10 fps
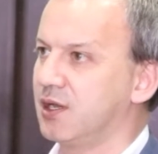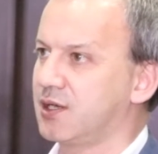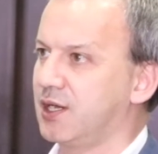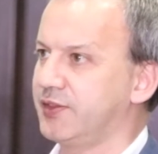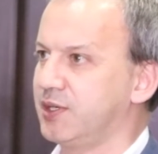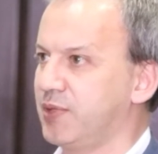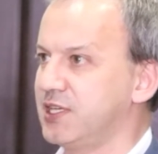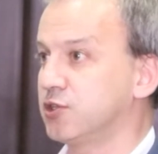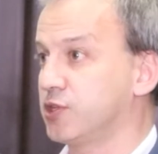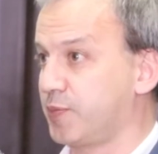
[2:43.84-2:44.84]
country
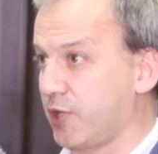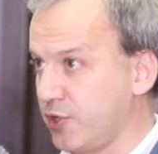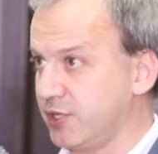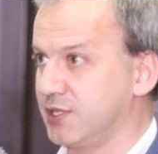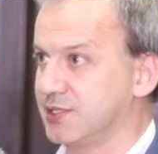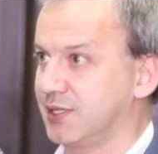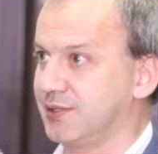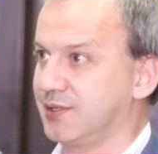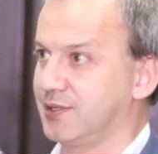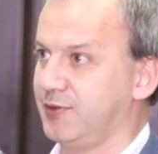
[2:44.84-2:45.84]
based on the priorities
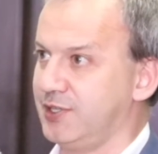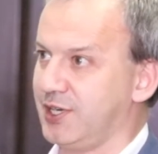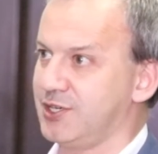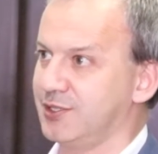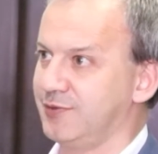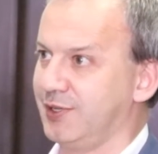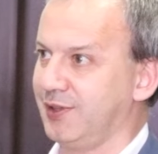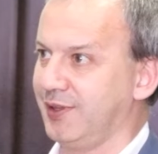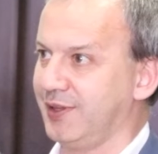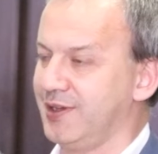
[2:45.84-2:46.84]
that the federation
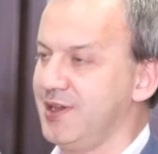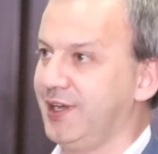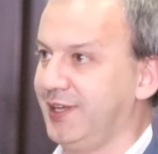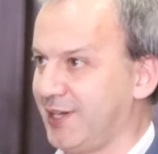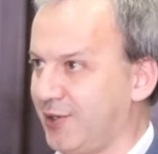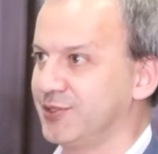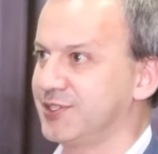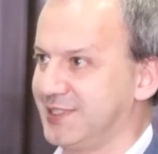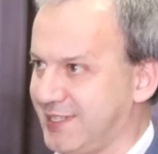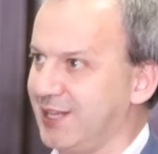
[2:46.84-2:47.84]
will
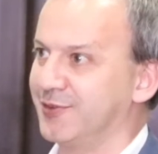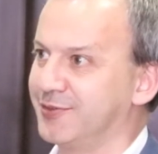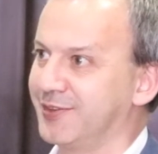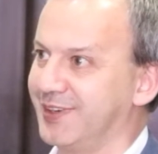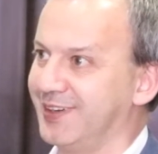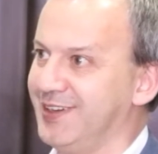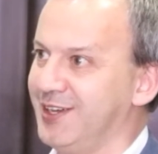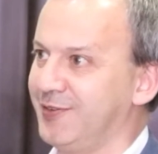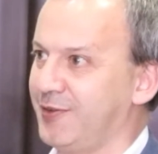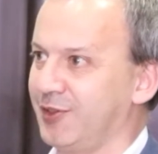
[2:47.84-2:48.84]
announce itself.
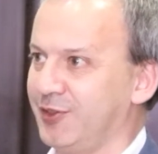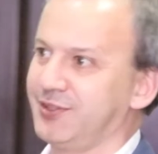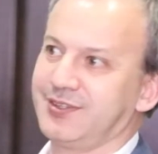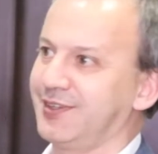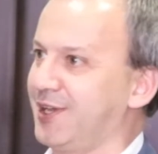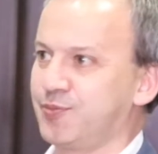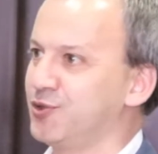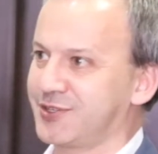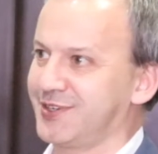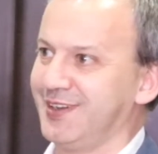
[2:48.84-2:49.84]
We will not
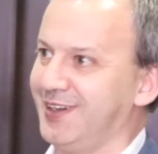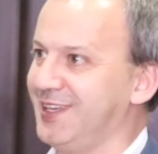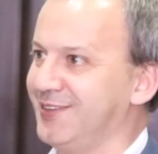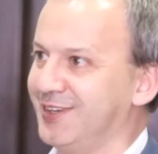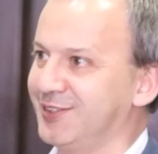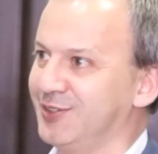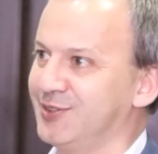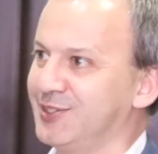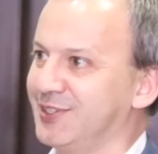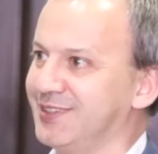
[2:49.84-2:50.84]
push anyone to
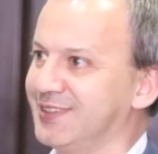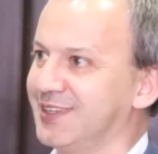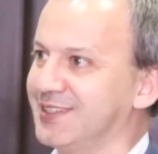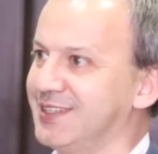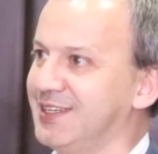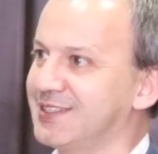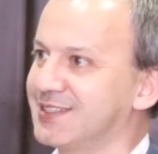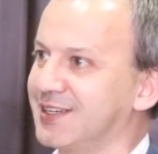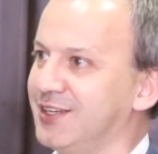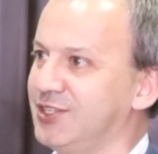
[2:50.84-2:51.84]
do certain
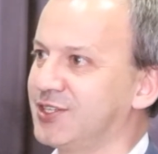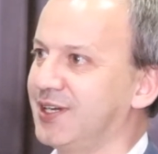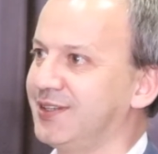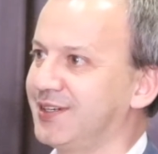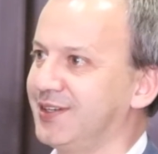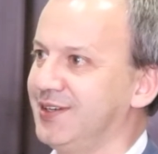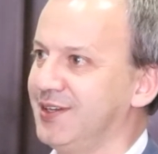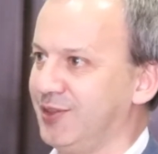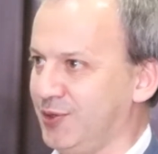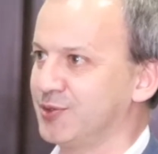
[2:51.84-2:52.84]
things. Each
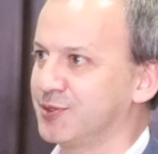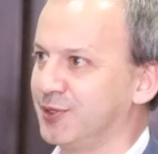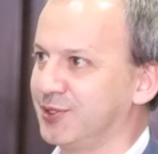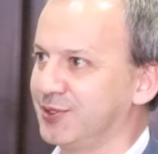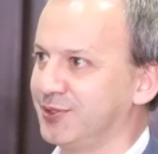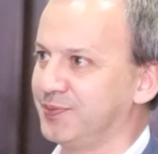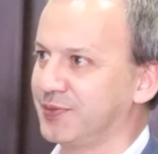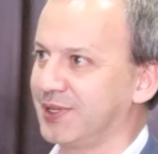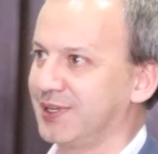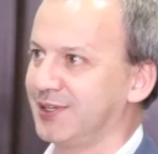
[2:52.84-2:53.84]
country knows what
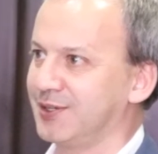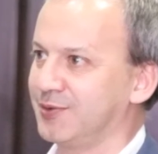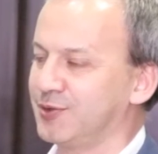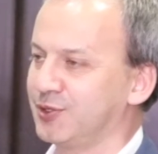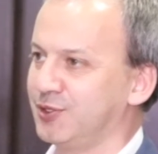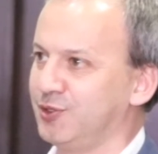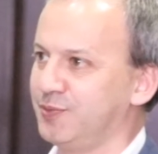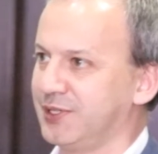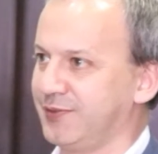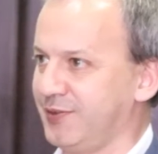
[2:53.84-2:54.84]
to
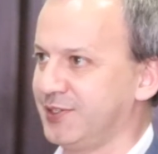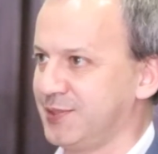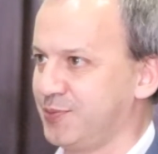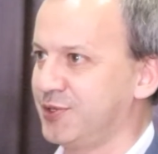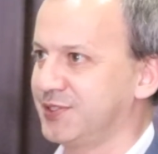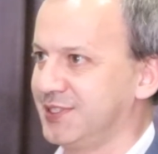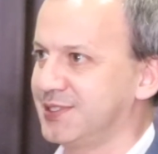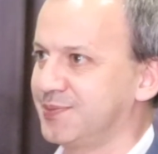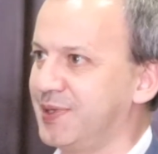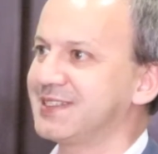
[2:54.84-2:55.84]
do, but we will support
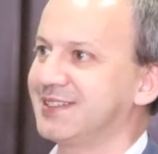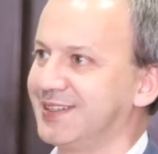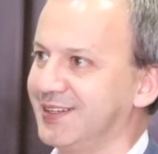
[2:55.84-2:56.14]
this best